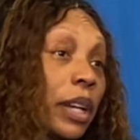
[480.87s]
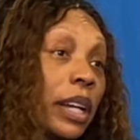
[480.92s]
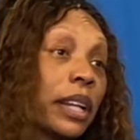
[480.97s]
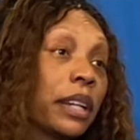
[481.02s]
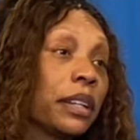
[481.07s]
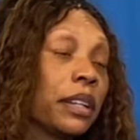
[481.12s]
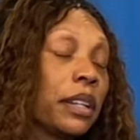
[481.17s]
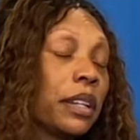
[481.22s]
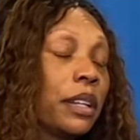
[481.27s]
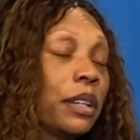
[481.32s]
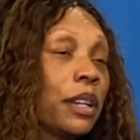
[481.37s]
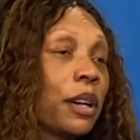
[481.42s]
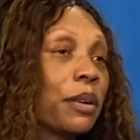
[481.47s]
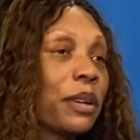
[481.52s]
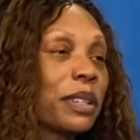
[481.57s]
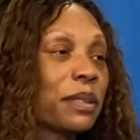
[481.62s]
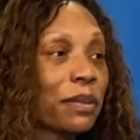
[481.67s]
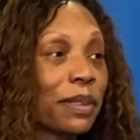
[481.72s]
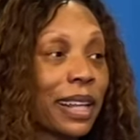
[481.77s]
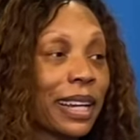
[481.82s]
And, you know,
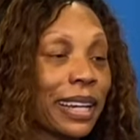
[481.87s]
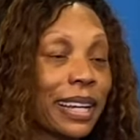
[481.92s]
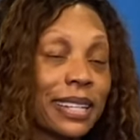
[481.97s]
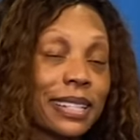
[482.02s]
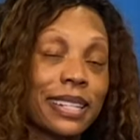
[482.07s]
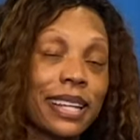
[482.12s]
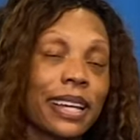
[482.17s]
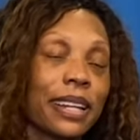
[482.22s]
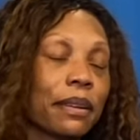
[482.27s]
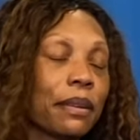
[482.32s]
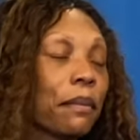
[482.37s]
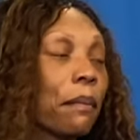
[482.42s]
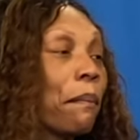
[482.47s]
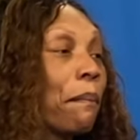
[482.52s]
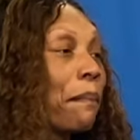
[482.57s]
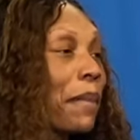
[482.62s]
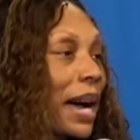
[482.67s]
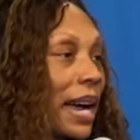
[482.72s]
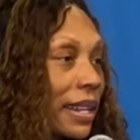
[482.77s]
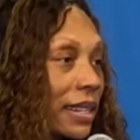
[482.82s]
it's, like I said,
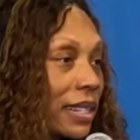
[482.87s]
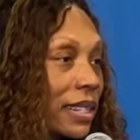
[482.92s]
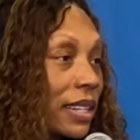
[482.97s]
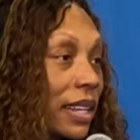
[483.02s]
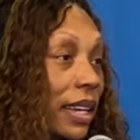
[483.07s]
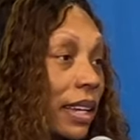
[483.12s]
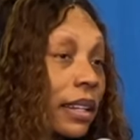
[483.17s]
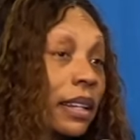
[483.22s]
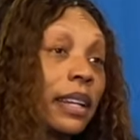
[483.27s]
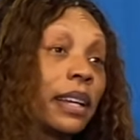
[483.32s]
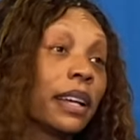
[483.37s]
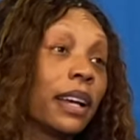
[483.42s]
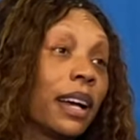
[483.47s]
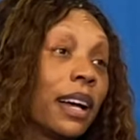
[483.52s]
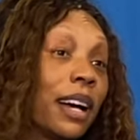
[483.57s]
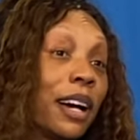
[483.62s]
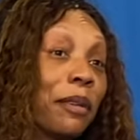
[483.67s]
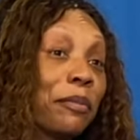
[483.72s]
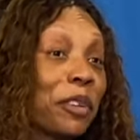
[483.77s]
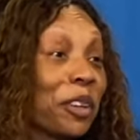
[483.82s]
mindset.
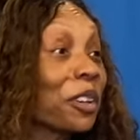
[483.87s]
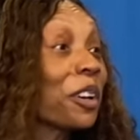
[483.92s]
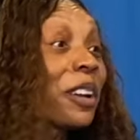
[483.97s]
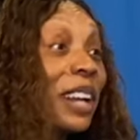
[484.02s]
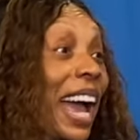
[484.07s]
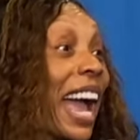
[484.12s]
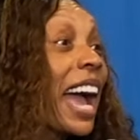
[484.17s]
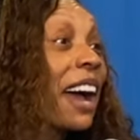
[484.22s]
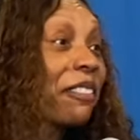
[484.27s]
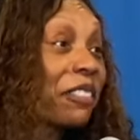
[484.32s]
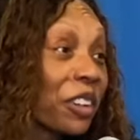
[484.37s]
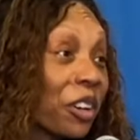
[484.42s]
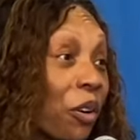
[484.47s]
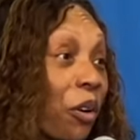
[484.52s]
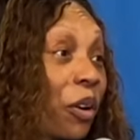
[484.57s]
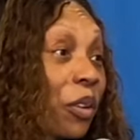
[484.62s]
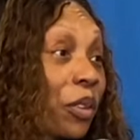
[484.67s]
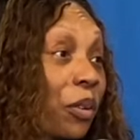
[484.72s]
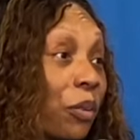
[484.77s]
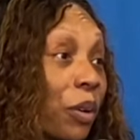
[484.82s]
You're going to have to go
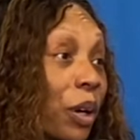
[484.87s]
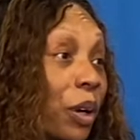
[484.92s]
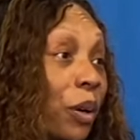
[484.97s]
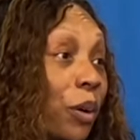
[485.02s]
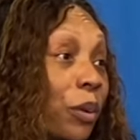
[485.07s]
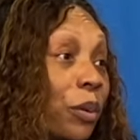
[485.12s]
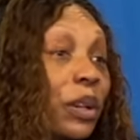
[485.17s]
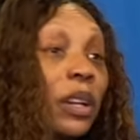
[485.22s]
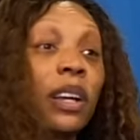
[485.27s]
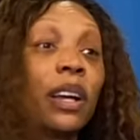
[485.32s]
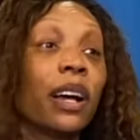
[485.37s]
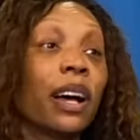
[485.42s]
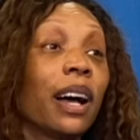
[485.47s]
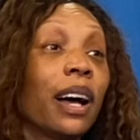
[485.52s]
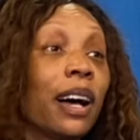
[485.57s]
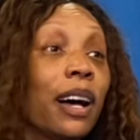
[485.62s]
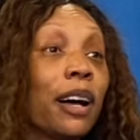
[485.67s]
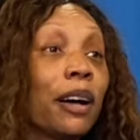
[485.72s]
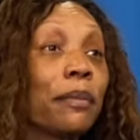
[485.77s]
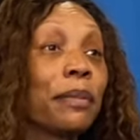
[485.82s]
on the road.
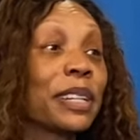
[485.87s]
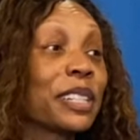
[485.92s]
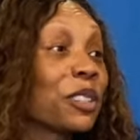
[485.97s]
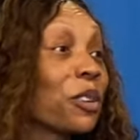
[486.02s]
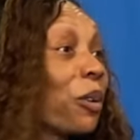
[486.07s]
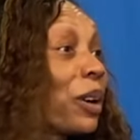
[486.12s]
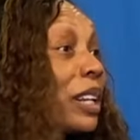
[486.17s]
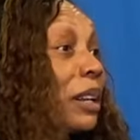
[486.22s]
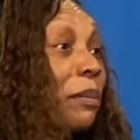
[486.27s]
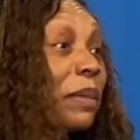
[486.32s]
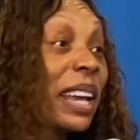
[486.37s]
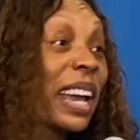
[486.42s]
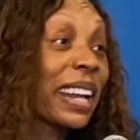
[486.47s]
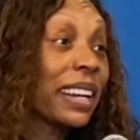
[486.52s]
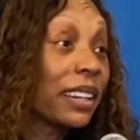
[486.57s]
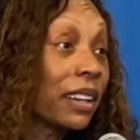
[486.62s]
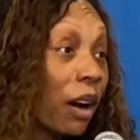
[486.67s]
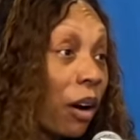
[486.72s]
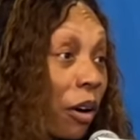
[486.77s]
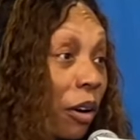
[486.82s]
It's going to be
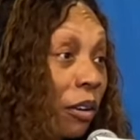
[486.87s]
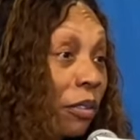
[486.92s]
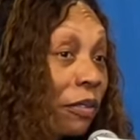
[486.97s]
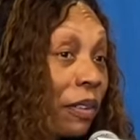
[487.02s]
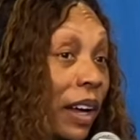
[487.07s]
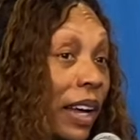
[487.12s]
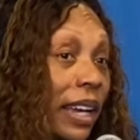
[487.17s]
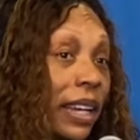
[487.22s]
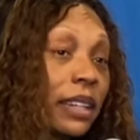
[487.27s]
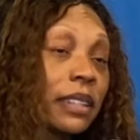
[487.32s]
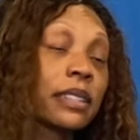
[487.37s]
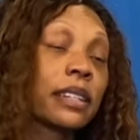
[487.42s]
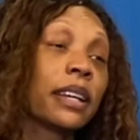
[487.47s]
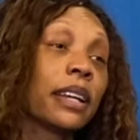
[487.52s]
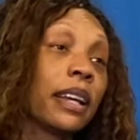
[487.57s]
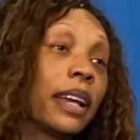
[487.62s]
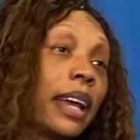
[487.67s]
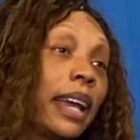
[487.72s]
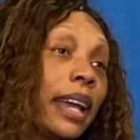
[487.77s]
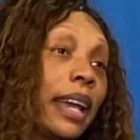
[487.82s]
a dogfight.
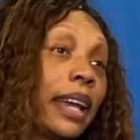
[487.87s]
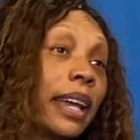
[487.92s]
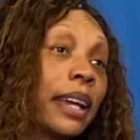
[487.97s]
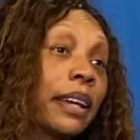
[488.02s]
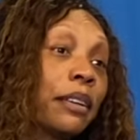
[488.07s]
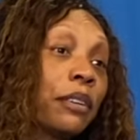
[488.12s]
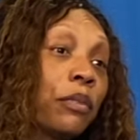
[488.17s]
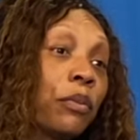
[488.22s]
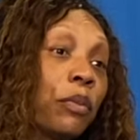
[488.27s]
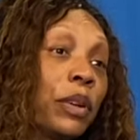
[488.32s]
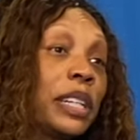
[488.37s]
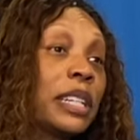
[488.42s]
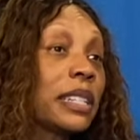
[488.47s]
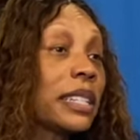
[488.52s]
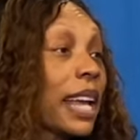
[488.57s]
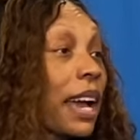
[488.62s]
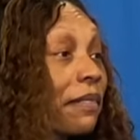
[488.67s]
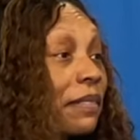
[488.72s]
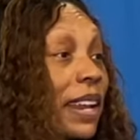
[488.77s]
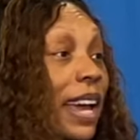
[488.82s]
And we just
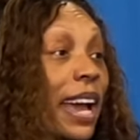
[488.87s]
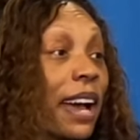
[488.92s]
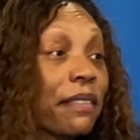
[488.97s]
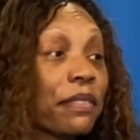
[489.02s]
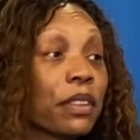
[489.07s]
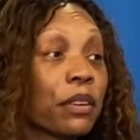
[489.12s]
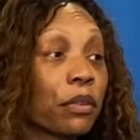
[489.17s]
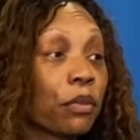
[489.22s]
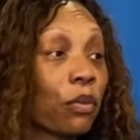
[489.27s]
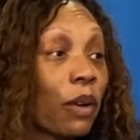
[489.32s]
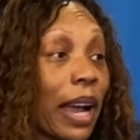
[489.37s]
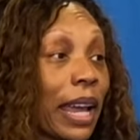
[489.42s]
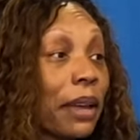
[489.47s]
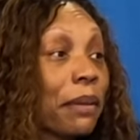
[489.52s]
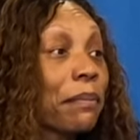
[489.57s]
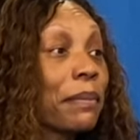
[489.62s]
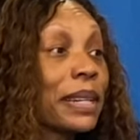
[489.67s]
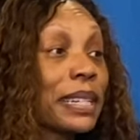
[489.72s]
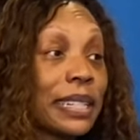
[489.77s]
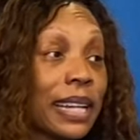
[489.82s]
have to have the
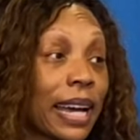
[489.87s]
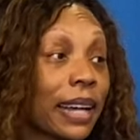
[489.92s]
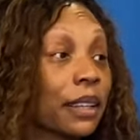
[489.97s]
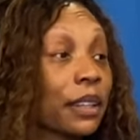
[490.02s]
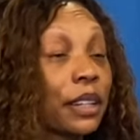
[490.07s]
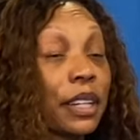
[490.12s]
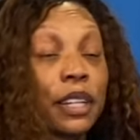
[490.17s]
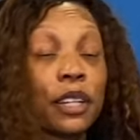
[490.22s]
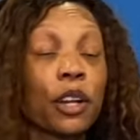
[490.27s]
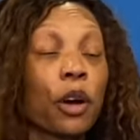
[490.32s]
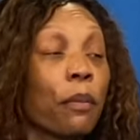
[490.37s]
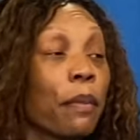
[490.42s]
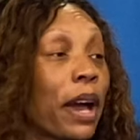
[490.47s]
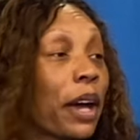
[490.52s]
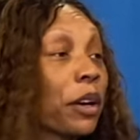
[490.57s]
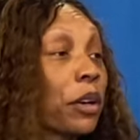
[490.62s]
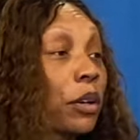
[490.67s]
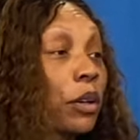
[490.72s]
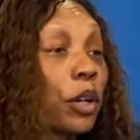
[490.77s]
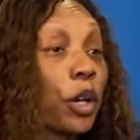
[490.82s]
right mentality, no
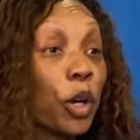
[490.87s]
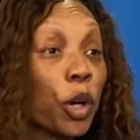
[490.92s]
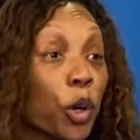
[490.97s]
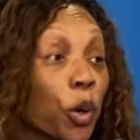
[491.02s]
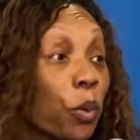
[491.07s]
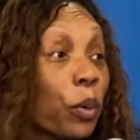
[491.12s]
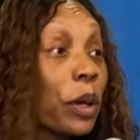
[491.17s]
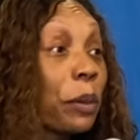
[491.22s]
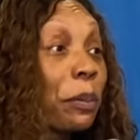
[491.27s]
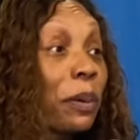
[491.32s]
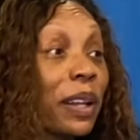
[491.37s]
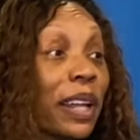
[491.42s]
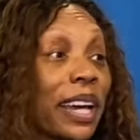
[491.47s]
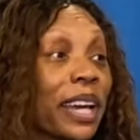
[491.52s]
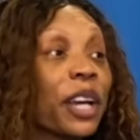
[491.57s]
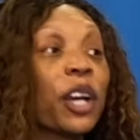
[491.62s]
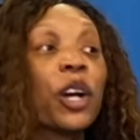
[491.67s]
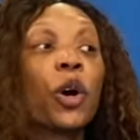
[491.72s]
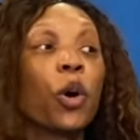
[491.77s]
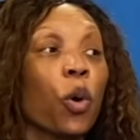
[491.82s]
matter who we
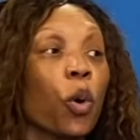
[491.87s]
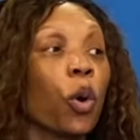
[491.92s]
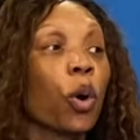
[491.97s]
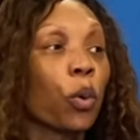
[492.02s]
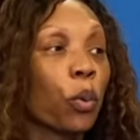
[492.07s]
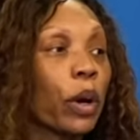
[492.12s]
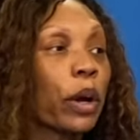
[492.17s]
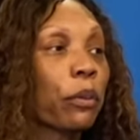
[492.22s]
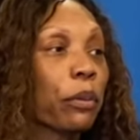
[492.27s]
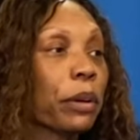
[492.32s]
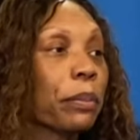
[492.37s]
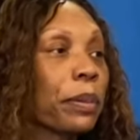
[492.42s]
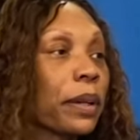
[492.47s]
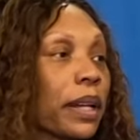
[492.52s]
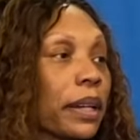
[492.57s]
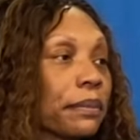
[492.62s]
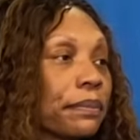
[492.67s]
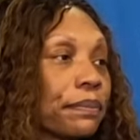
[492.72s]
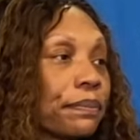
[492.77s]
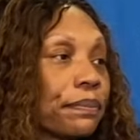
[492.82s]
play or where we play.